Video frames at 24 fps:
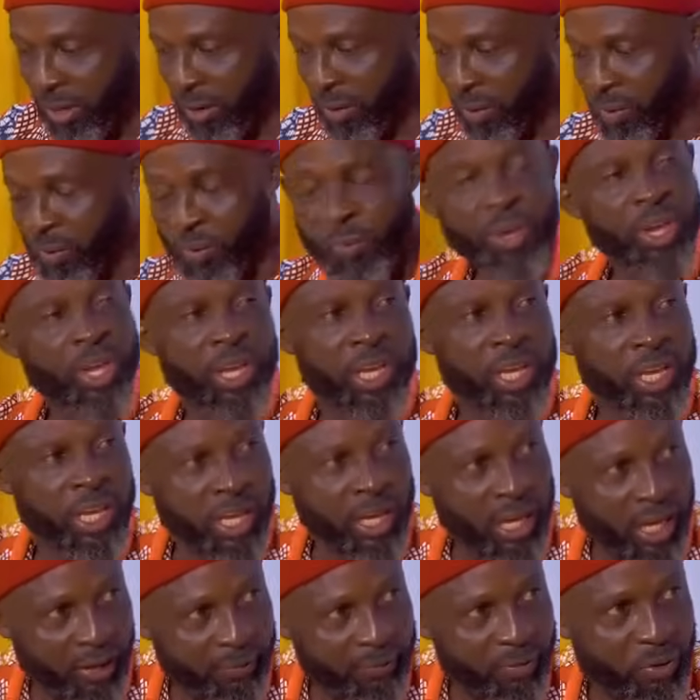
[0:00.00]
We
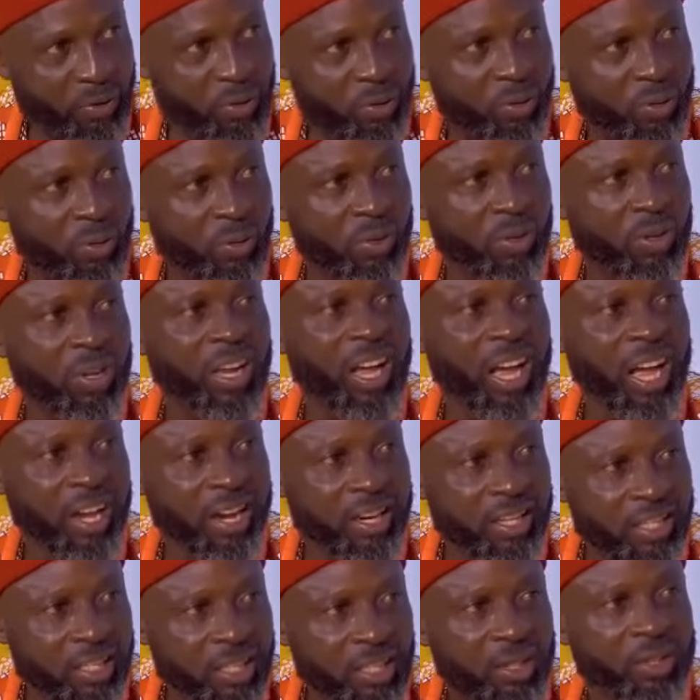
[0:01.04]
have to
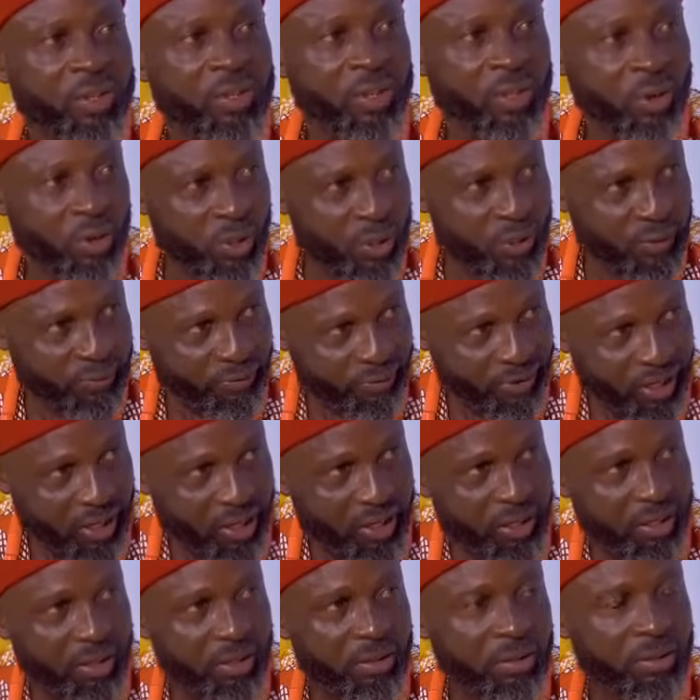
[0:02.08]
act thoughtfully
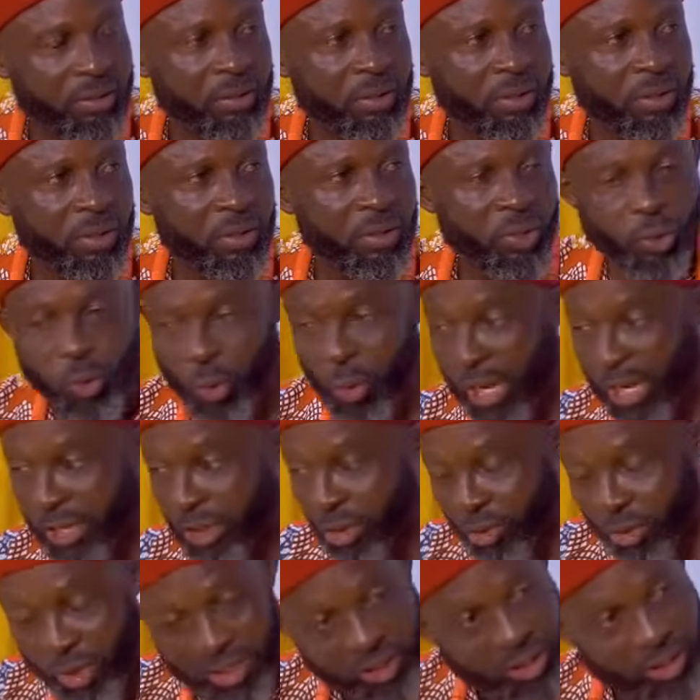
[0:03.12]
to
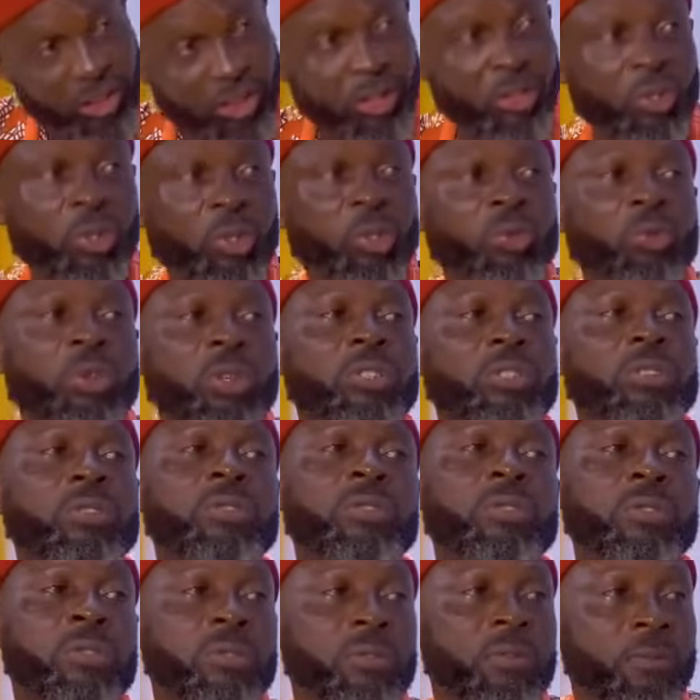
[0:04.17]
address the
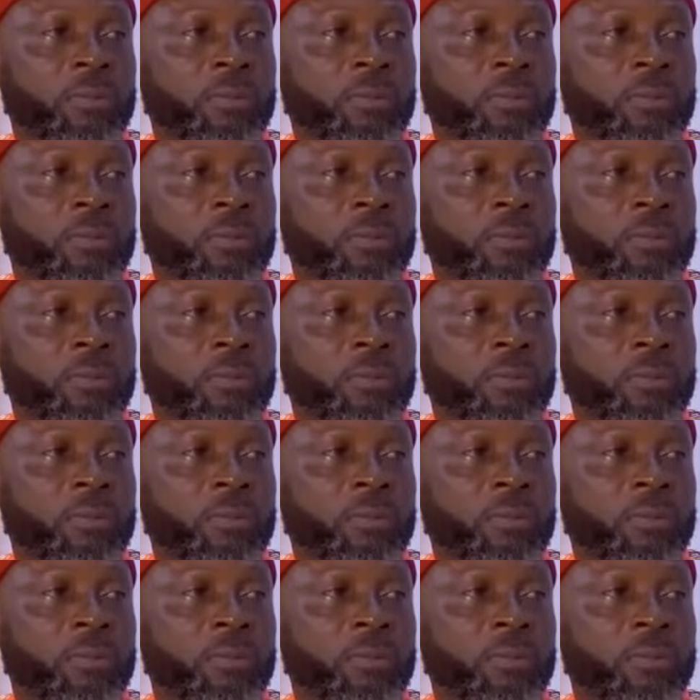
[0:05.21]
situation.